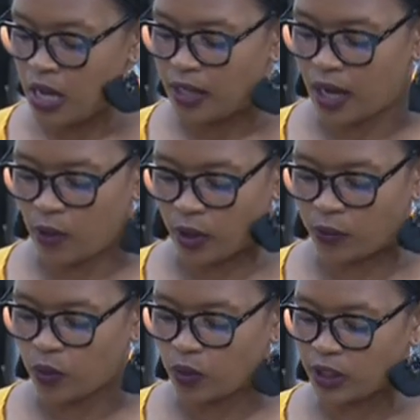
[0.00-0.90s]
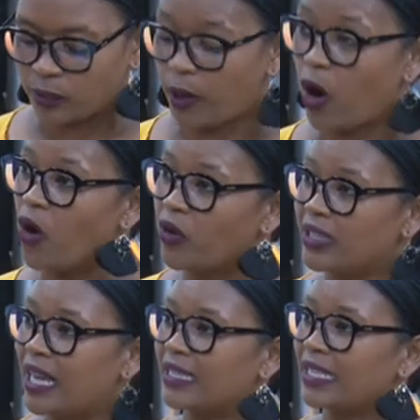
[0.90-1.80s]
Now, what role does
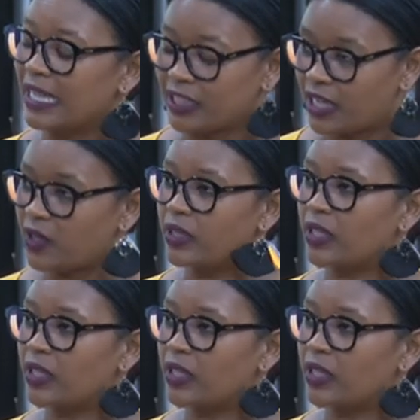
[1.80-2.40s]
prioritizing integrity